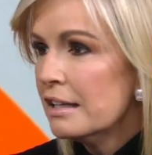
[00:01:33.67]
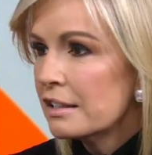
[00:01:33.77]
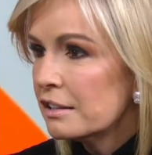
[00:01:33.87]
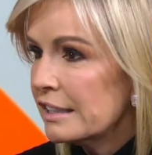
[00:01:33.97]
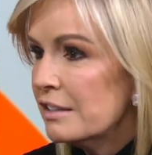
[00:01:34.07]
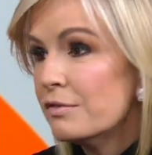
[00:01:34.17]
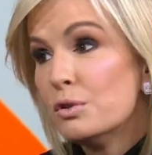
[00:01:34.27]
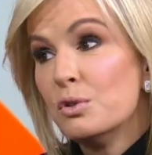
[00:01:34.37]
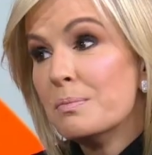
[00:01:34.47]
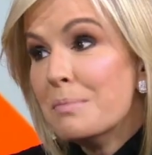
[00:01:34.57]
clean
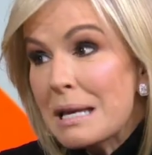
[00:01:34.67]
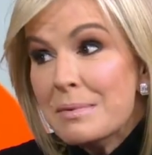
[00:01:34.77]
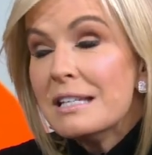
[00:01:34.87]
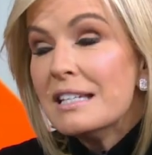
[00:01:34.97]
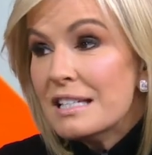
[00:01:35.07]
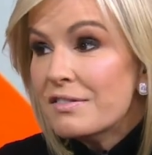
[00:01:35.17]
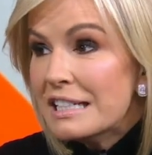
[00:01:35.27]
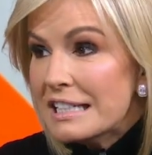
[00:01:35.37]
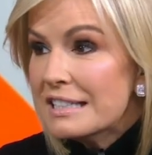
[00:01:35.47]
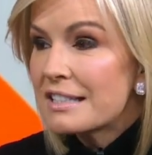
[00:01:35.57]
foods, maybe
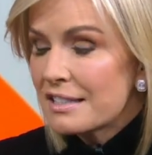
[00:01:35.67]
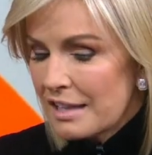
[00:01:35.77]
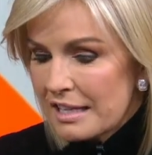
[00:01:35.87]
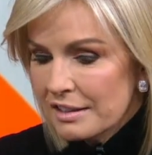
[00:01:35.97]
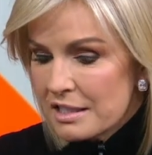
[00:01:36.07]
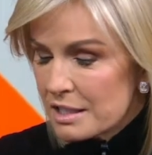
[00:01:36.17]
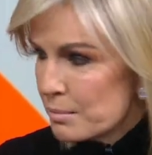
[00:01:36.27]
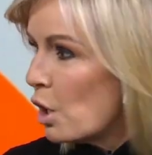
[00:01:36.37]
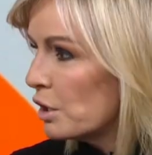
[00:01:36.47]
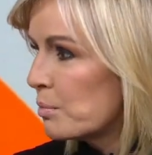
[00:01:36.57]
even eat slightly
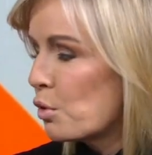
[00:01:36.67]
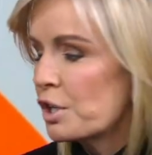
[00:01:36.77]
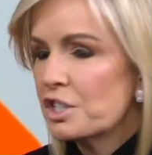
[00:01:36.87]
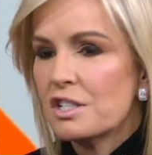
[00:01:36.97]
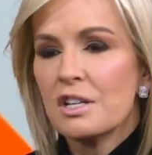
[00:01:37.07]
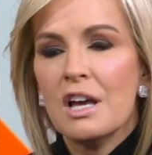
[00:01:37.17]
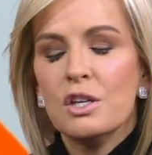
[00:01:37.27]
smaller portions.